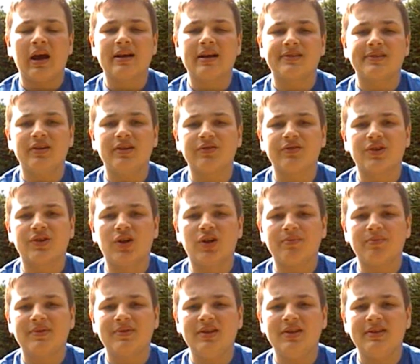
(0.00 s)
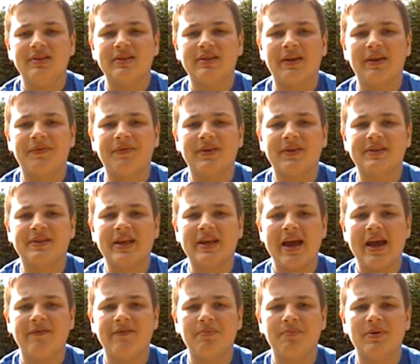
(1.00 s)
As a little synopsis, this
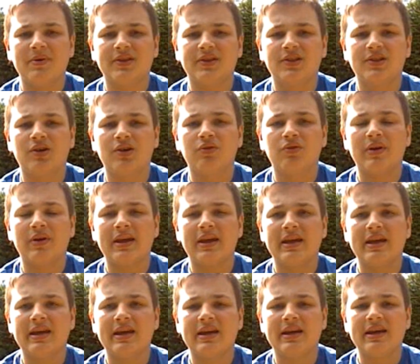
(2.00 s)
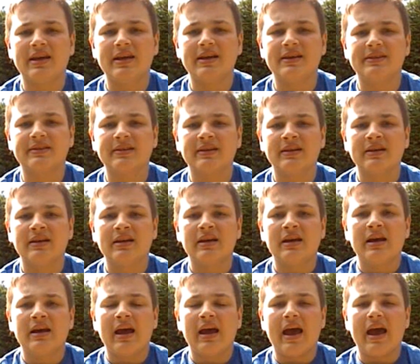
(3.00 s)
heavy pistol is
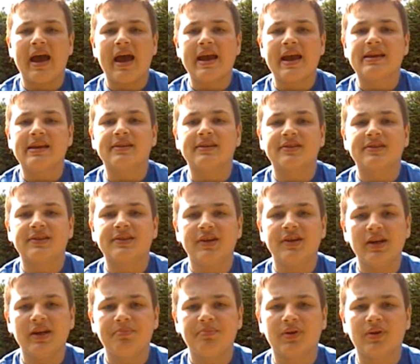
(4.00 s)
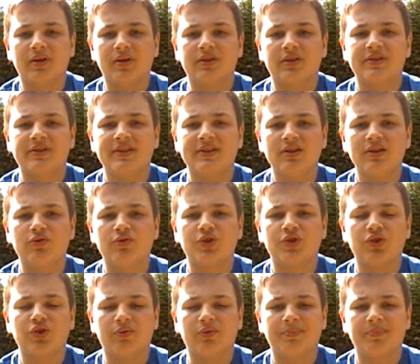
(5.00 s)
a sniper single
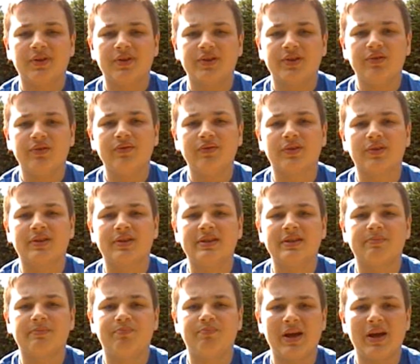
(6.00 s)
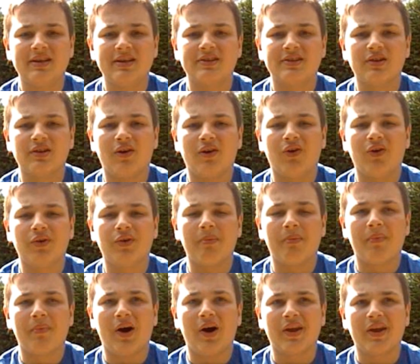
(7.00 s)
shot pistol that is based on
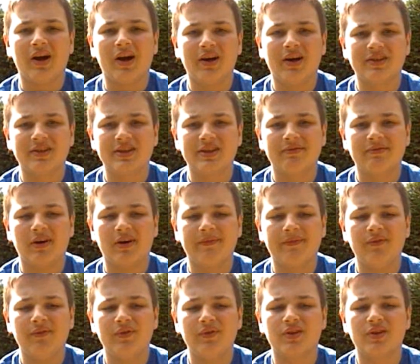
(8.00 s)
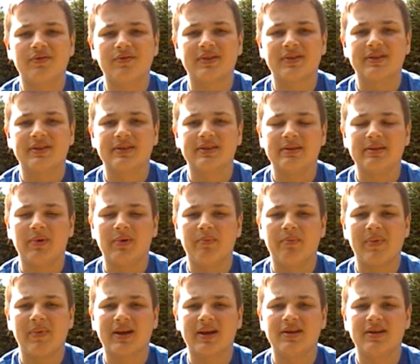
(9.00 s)
my hunting rifle. It uses a similar
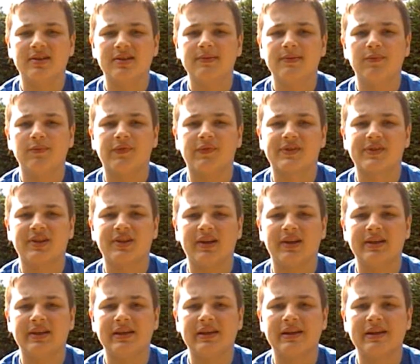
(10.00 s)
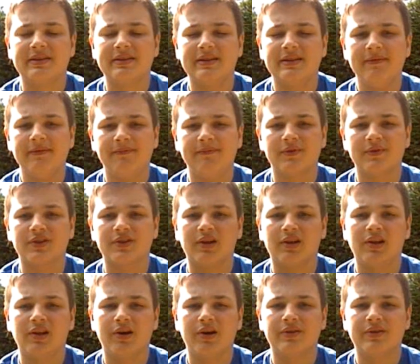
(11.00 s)
mechanism with a slightly different
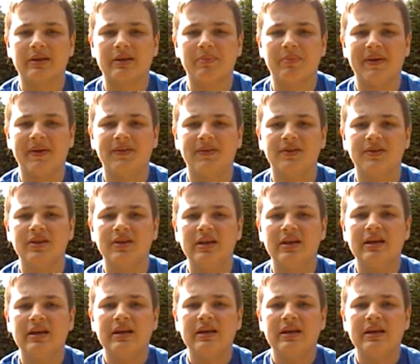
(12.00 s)
loading method.